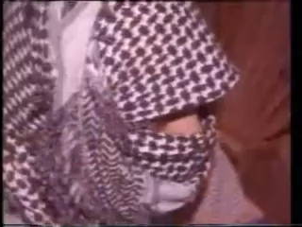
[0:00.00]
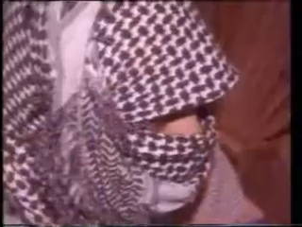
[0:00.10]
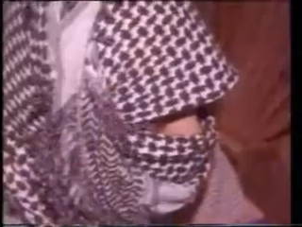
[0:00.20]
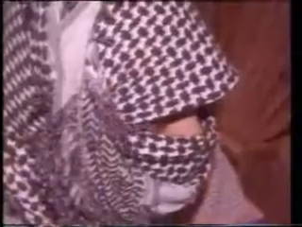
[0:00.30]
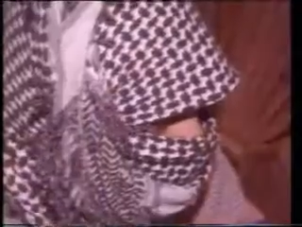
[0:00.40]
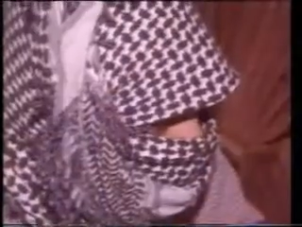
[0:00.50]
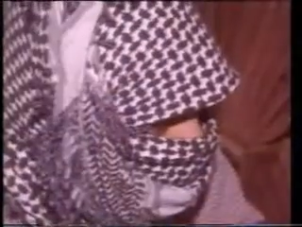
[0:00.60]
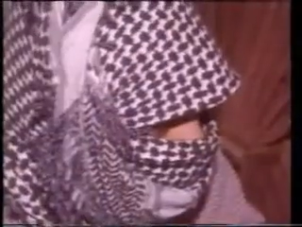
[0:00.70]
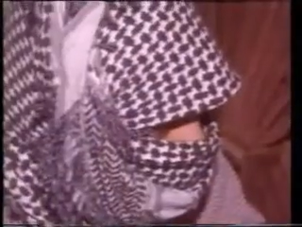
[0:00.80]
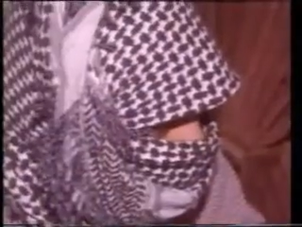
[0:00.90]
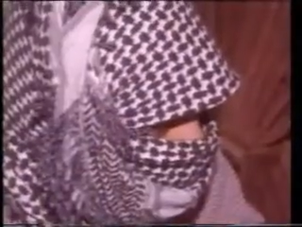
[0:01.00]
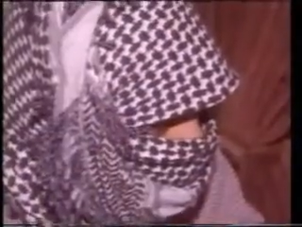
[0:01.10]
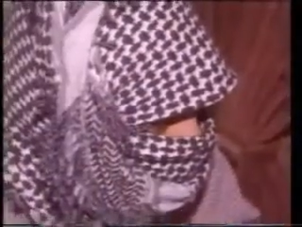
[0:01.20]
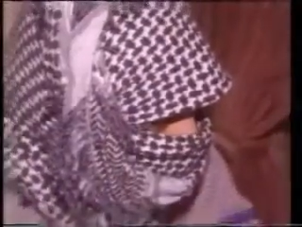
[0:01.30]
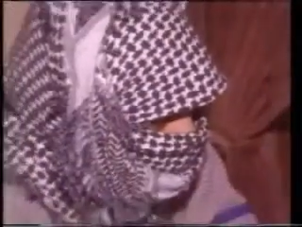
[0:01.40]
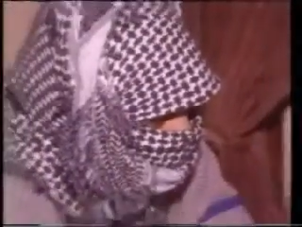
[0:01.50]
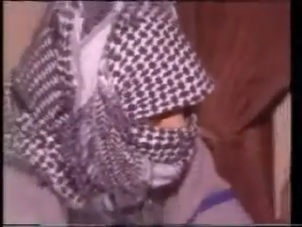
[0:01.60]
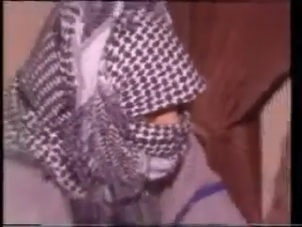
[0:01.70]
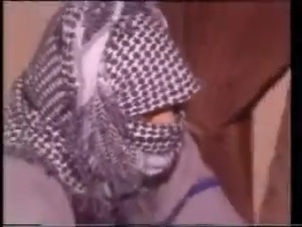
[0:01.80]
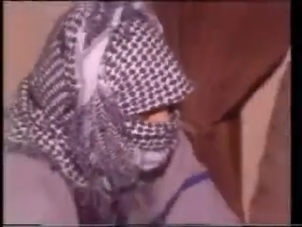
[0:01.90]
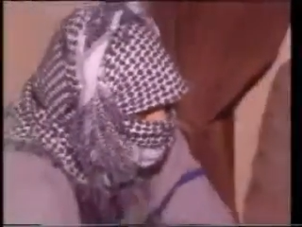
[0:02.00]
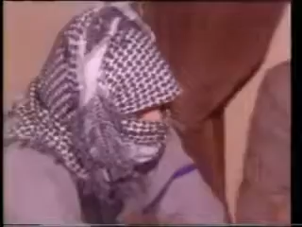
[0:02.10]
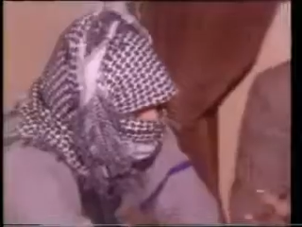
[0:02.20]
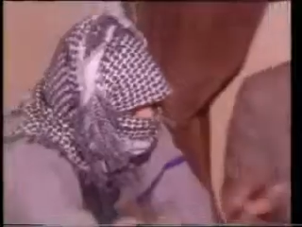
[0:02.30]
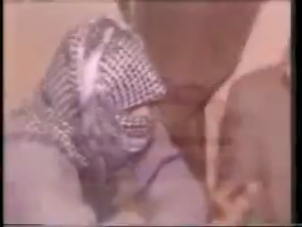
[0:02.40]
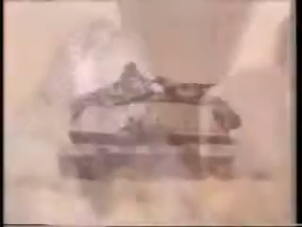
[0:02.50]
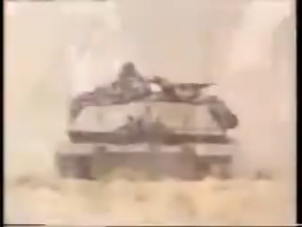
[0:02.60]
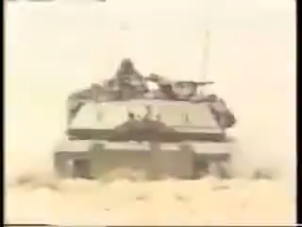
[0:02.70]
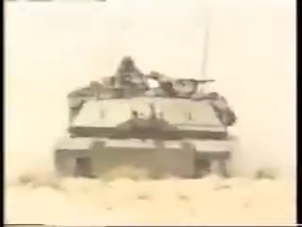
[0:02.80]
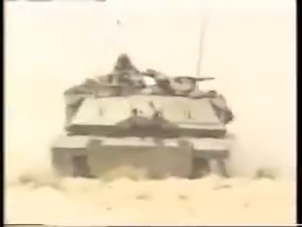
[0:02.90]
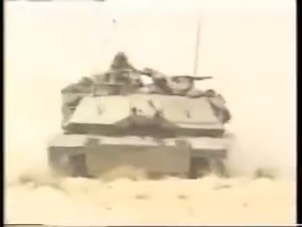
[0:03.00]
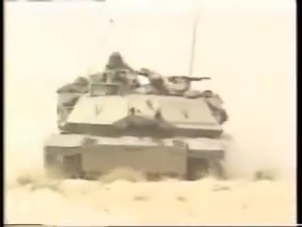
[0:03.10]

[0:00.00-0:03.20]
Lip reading: No face is visible, so there are no lips to read.